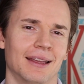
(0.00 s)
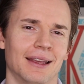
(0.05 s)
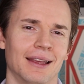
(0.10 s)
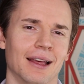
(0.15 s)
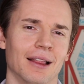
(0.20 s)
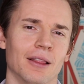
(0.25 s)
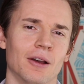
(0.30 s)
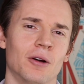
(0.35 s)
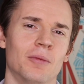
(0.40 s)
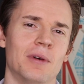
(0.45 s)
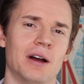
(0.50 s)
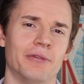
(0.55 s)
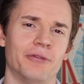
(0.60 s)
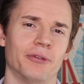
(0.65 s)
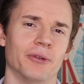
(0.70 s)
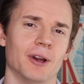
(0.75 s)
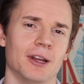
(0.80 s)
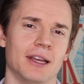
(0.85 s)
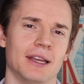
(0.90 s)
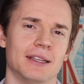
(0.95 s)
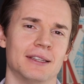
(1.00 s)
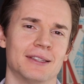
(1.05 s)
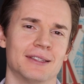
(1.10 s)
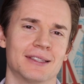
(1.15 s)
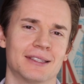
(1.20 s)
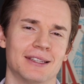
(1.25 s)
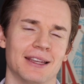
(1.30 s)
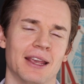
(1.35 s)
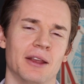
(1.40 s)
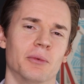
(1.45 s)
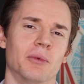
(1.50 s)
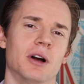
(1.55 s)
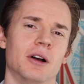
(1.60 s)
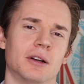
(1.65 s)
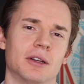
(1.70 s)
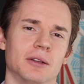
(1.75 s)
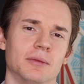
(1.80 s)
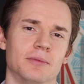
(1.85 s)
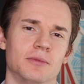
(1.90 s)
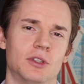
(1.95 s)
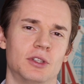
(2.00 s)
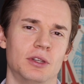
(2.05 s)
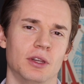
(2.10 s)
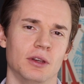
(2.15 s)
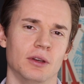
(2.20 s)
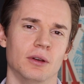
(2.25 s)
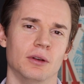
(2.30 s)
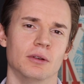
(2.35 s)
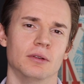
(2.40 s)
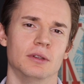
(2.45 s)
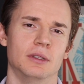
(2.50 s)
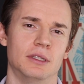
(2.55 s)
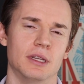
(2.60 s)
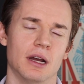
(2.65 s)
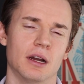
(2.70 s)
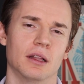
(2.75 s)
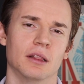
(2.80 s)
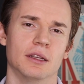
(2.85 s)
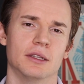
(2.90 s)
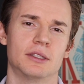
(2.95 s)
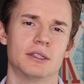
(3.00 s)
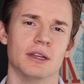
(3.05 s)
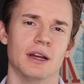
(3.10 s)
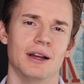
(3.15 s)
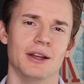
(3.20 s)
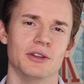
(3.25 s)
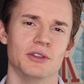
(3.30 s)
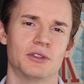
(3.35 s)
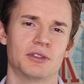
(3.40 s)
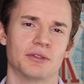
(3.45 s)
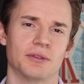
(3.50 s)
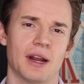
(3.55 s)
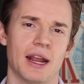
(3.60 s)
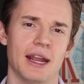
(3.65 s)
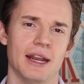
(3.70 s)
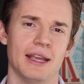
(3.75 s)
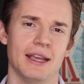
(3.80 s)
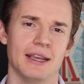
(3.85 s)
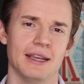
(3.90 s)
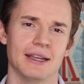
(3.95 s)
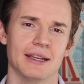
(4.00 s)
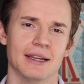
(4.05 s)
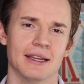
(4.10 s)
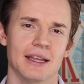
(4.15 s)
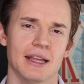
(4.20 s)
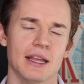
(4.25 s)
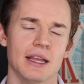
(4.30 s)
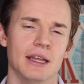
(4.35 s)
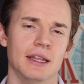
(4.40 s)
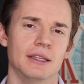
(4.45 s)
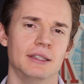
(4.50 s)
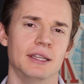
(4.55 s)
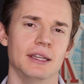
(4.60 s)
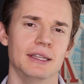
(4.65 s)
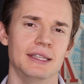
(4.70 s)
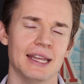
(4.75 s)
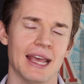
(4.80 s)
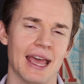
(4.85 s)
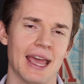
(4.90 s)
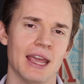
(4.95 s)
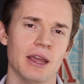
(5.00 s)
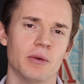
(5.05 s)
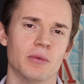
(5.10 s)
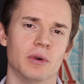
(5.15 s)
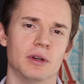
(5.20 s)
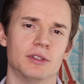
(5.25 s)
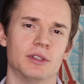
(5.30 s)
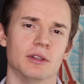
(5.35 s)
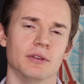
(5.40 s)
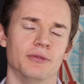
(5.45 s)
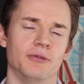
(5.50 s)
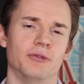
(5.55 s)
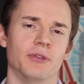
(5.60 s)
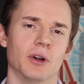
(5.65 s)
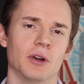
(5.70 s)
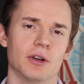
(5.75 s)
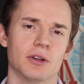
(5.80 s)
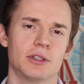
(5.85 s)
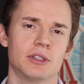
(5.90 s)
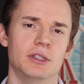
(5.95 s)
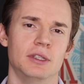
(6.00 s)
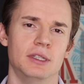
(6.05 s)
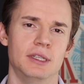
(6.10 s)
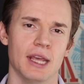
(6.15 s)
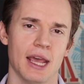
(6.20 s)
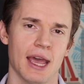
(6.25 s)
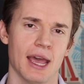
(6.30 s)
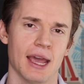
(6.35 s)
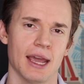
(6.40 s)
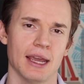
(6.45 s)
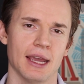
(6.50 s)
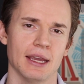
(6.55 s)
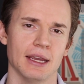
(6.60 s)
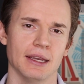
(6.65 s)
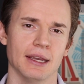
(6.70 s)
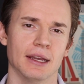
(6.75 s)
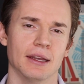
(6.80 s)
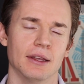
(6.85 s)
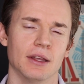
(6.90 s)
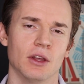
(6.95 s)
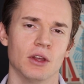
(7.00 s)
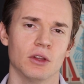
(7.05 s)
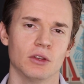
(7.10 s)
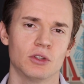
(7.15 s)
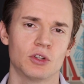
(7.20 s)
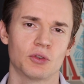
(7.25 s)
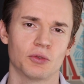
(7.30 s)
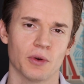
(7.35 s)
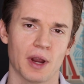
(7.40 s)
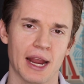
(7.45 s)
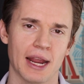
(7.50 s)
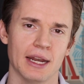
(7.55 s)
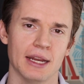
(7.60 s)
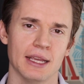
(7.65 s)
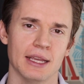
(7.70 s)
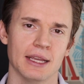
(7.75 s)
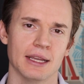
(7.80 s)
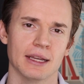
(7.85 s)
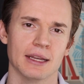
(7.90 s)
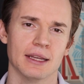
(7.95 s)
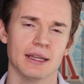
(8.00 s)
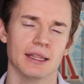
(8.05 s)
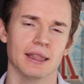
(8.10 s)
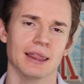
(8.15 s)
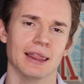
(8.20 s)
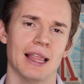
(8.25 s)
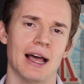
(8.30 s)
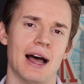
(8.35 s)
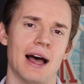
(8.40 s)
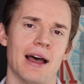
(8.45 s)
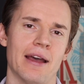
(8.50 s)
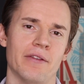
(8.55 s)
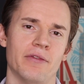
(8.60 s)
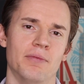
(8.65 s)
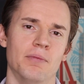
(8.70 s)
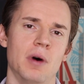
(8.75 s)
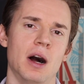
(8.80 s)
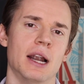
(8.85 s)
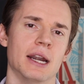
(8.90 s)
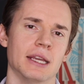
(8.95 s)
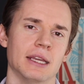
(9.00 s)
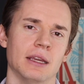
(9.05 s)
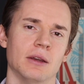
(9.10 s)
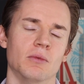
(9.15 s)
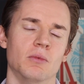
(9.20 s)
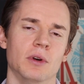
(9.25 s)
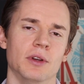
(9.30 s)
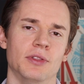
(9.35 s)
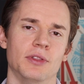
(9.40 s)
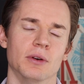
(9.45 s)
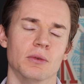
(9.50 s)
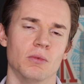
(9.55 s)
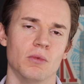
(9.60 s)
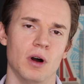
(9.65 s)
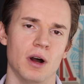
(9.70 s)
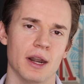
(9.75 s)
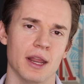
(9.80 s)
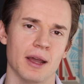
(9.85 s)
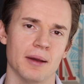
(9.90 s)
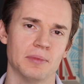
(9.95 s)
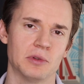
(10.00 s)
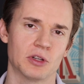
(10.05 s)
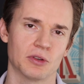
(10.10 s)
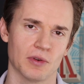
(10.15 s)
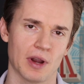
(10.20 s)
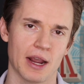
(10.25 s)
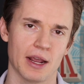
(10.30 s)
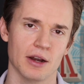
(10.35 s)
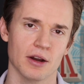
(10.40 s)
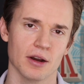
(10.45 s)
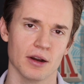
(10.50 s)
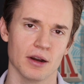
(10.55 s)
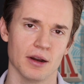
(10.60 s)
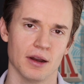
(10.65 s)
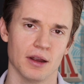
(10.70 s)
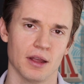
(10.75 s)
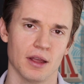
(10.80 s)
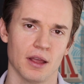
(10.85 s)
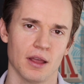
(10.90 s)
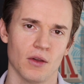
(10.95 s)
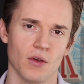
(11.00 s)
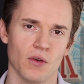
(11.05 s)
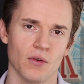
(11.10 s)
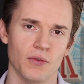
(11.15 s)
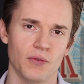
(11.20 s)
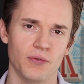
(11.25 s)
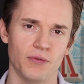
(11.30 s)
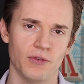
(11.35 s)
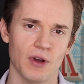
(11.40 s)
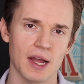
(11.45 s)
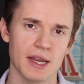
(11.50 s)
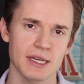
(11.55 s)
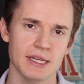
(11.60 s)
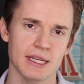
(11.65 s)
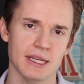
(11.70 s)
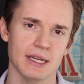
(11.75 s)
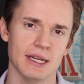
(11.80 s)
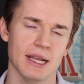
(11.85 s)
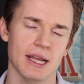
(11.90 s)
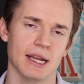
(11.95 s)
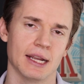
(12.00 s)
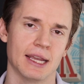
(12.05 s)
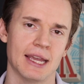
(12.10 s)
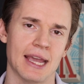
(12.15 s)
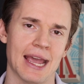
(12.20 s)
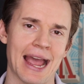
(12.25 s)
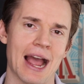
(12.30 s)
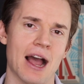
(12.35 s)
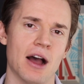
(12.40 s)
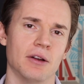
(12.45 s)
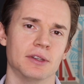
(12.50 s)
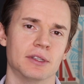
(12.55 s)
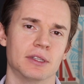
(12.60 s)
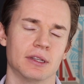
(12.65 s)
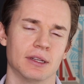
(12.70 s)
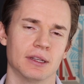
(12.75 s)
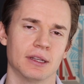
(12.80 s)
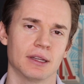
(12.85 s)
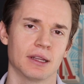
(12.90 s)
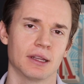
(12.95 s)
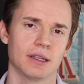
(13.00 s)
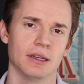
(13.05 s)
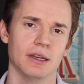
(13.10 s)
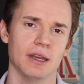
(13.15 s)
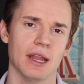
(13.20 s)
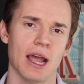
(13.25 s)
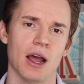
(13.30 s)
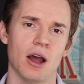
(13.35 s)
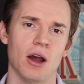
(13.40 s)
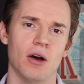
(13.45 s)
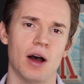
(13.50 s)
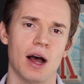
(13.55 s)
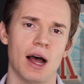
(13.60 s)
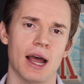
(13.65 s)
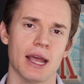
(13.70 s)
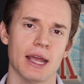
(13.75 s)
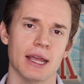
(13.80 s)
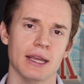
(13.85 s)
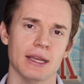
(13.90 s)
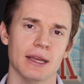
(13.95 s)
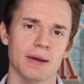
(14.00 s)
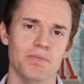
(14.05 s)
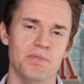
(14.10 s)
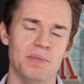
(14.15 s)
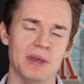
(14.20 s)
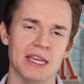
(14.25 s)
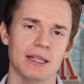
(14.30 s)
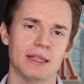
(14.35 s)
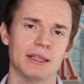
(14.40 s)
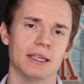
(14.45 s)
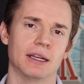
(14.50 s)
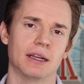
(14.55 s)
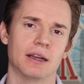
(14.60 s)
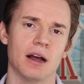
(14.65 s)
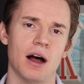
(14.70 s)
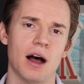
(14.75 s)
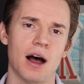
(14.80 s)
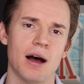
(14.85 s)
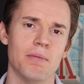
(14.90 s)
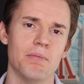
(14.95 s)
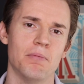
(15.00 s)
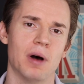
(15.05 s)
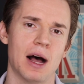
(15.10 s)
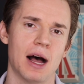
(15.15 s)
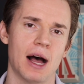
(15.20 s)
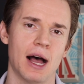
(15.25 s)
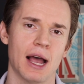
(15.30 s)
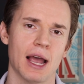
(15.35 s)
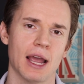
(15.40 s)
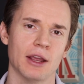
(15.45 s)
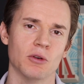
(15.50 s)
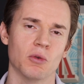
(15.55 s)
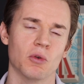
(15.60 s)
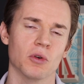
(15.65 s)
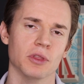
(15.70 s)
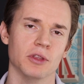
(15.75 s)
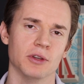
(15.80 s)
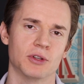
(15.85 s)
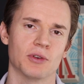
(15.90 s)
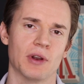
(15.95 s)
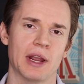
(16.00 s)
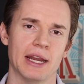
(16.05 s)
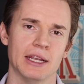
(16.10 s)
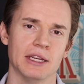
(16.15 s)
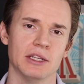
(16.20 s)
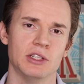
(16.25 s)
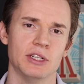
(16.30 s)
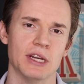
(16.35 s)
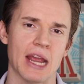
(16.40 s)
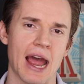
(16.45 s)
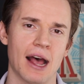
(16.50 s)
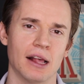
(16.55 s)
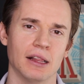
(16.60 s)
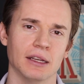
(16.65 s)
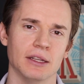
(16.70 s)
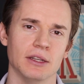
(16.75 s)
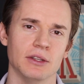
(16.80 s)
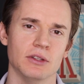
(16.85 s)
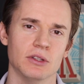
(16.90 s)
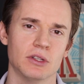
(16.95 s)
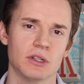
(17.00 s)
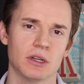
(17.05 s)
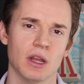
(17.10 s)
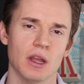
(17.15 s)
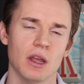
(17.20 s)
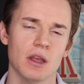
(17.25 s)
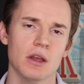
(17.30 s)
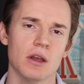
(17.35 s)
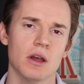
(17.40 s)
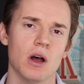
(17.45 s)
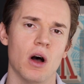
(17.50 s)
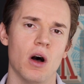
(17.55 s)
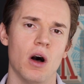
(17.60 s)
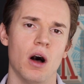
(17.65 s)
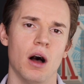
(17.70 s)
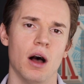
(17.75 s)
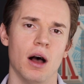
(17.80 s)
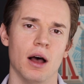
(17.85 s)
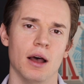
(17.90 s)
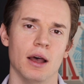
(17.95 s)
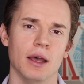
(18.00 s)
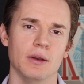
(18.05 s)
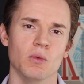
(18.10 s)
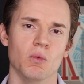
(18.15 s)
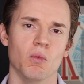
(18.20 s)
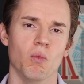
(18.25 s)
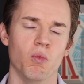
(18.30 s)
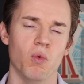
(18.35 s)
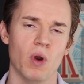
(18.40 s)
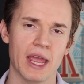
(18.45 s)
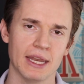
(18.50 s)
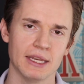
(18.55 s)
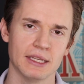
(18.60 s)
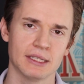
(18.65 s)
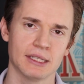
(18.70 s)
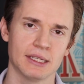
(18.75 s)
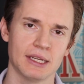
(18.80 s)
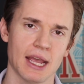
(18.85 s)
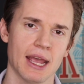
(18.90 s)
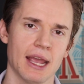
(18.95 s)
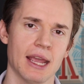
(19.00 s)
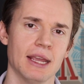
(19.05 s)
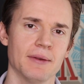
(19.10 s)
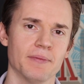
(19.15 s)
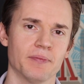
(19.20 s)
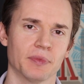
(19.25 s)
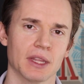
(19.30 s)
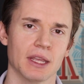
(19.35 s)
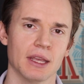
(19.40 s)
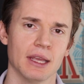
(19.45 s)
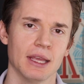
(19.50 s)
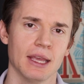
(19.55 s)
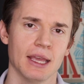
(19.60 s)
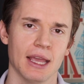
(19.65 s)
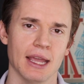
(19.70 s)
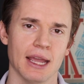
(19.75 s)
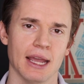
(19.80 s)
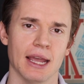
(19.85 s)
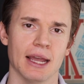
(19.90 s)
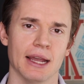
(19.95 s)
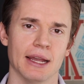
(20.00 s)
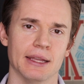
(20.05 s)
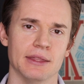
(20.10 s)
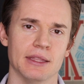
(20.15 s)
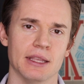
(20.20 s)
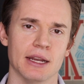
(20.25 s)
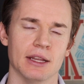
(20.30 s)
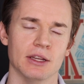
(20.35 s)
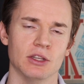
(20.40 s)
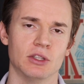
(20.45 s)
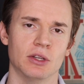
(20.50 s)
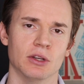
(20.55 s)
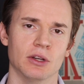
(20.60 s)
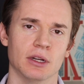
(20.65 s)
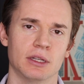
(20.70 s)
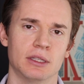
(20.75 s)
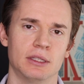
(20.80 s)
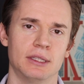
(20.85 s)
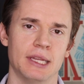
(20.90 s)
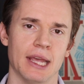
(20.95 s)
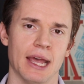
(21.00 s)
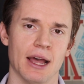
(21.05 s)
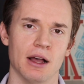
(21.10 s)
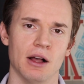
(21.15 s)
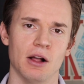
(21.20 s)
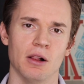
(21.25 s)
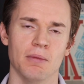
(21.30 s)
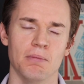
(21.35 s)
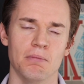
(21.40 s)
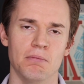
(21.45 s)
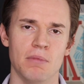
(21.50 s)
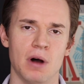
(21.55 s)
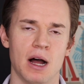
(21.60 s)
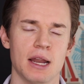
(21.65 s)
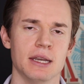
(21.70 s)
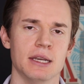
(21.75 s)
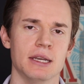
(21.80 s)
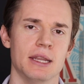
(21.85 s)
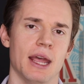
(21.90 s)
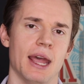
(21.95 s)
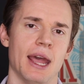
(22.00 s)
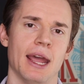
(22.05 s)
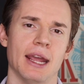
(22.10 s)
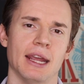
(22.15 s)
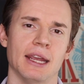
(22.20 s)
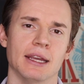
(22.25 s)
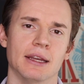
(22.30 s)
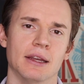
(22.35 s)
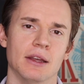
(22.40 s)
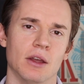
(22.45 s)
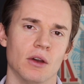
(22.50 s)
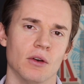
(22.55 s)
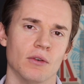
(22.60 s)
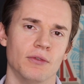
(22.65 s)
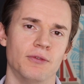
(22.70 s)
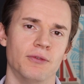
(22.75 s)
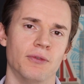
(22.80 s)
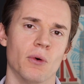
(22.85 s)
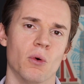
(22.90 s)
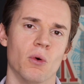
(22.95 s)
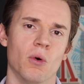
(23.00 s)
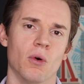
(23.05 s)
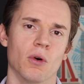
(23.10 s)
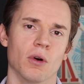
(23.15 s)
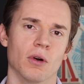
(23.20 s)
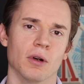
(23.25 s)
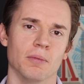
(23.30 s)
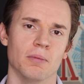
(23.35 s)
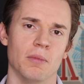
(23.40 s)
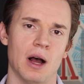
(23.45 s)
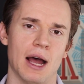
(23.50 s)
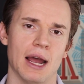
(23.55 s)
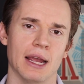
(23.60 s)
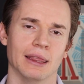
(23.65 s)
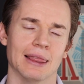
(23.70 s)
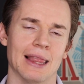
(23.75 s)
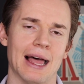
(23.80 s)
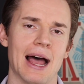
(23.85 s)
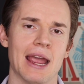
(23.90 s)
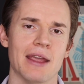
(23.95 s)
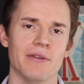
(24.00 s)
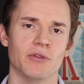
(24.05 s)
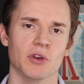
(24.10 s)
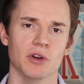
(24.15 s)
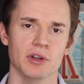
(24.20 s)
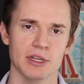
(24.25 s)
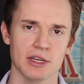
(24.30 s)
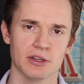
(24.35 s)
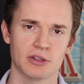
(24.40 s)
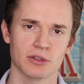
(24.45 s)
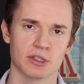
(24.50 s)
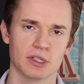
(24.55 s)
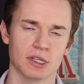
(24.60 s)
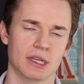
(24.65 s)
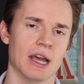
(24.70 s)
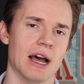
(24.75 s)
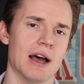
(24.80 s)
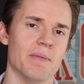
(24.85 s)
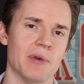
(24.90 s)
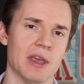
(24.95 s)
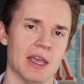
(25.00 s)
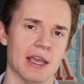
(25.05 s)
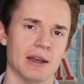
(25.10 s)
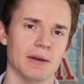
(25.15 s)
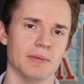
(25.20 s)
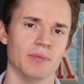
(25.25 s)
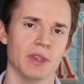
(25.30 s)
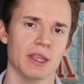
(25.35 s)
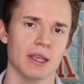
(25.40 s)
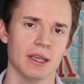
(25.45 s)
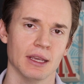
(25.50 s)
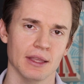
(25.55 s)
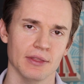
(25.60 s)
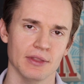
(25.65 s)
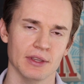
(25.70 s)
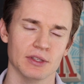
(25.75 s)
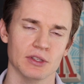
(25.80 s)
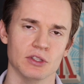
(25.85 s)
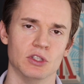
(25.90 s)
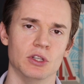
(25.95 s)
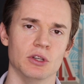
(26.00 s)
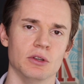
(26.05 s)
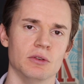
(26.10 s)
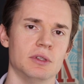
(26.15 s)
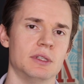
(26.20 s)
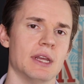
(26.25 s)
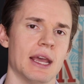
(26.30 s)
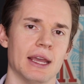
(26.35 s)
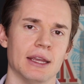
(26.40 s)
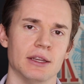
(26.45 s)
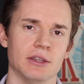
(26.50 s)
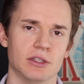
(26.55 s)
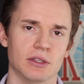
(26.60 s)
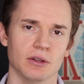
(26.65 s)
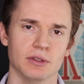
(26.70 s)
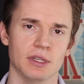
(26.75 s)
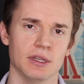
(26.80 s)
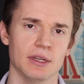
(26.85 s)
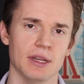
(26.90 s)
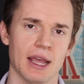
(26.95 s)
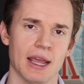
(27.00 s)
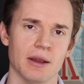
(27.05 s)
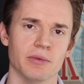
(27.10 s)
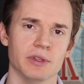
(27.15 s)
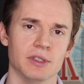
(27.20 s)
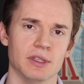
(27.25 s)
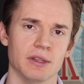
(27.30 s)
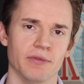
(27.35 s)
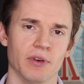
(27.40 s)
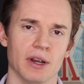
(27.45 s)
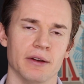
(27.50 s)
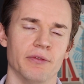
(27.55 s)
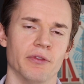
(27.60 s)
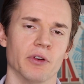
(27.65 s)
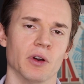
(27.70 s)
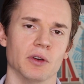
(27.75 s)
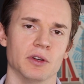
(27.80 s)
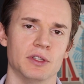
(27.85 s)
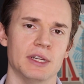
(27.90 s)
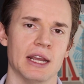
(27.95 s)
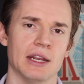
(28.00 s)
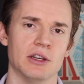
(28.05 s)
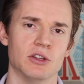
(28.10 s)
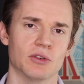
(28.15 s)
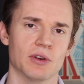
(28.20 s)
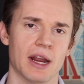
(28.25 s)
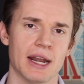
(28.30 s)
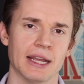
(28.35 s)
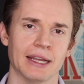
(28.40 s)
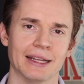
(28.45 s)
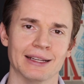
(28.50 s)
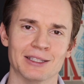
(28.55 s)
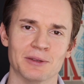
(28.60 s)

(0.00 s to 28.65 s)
Hello my friends and welcome to Douglas on Trading. Today was the first day trading live money with the OneUp Trader Funded account. Now I beat the Combine or the Trading Challenge on Wednesday, and then it took till Monday for my live credentials to come in, and this is Tuesday, so today was the very first day trading.